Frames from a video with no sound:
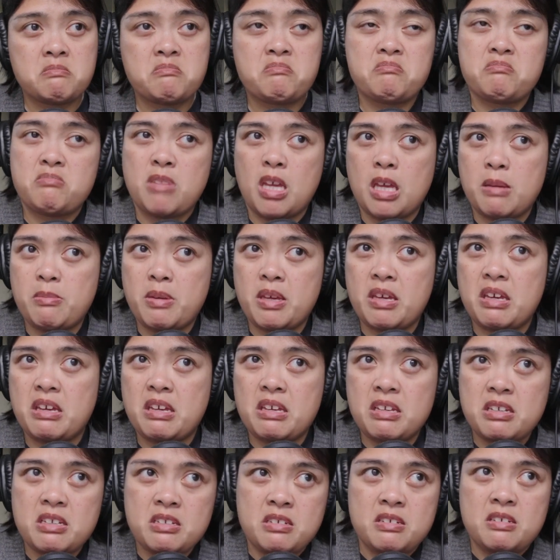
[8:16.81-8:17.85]

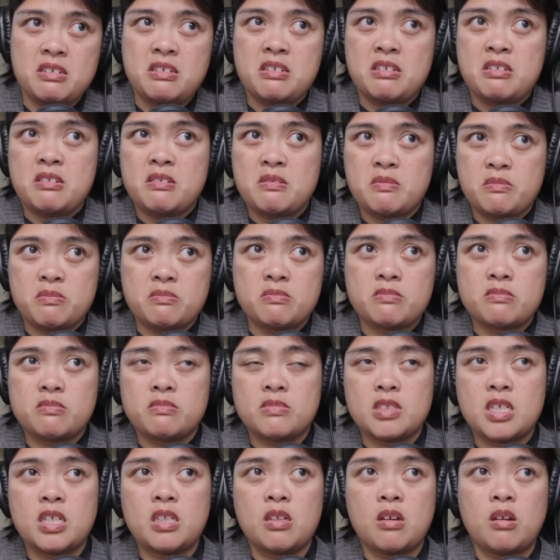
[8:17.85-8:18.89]
Maybe,
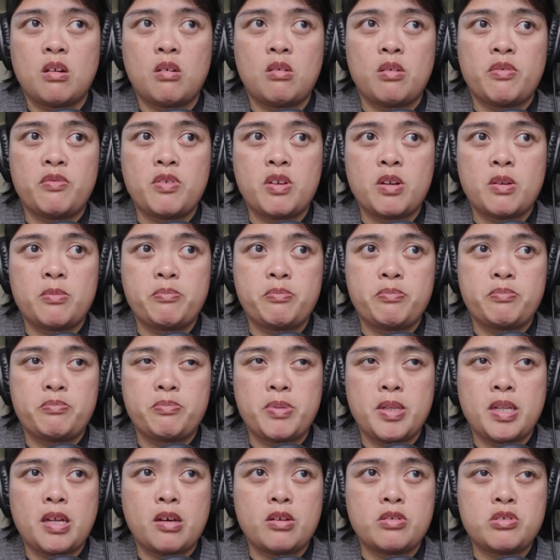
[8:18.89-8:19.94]
if you've
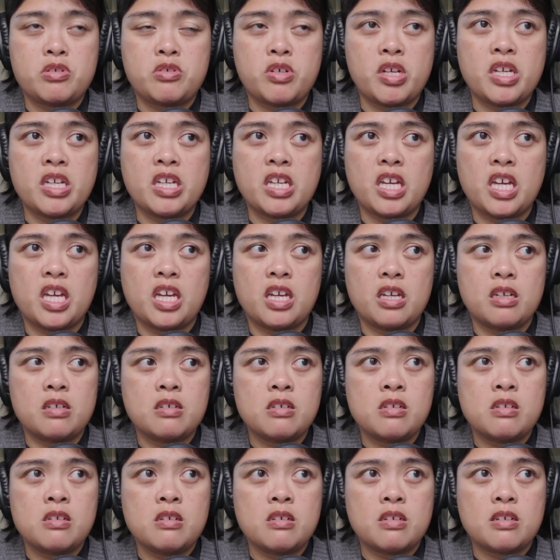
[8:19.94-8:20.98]
been out drinking,
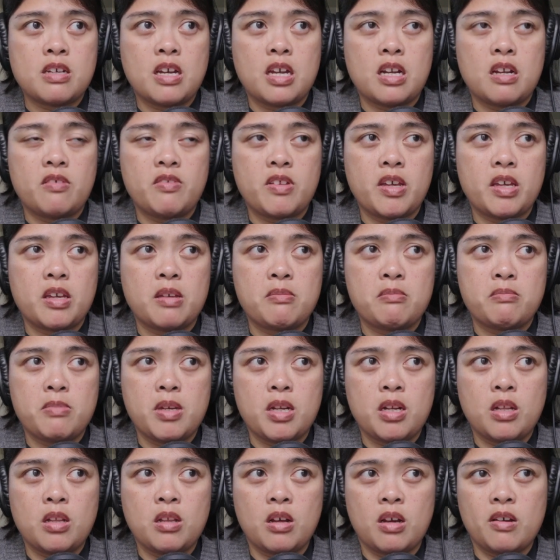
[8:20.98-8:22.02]
kind of like
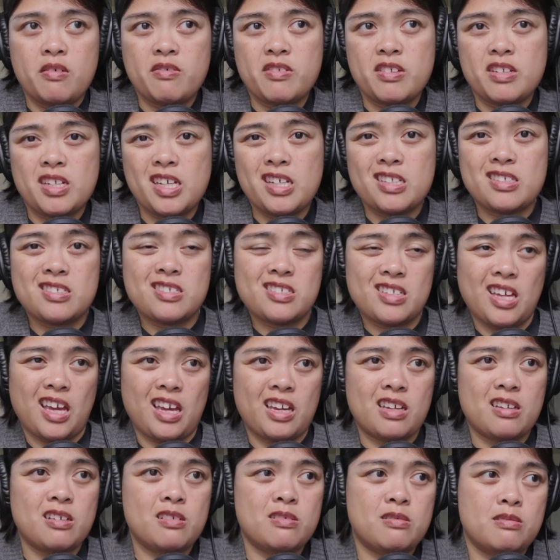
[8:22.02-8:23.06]
middle of the night
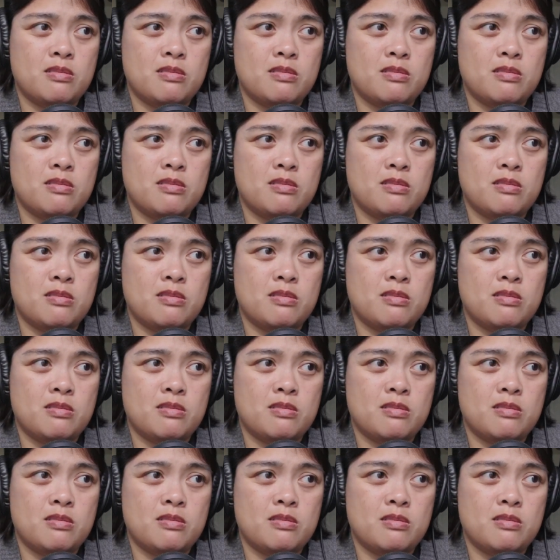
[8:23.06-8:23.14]
snack.